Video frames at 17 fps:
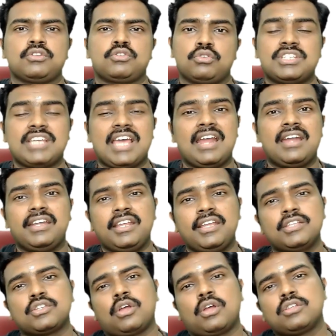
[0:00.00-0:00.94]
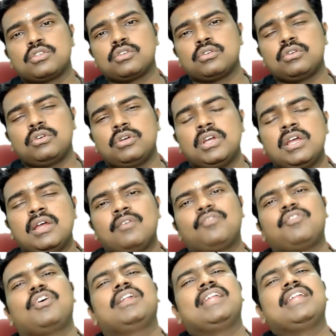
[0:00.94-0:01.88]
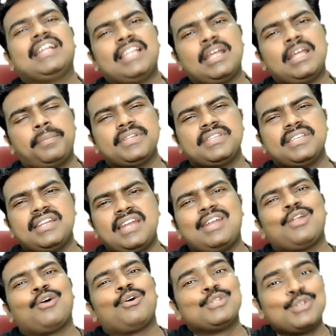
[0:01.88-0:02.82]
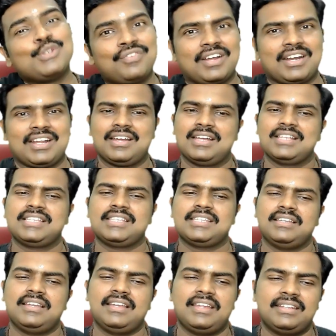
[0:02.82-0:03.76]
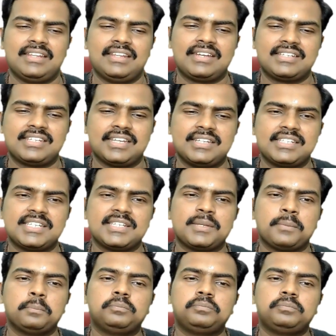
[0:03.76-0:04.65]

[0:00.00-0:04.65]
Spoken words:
So charity is also for the other person and also for us in that sense.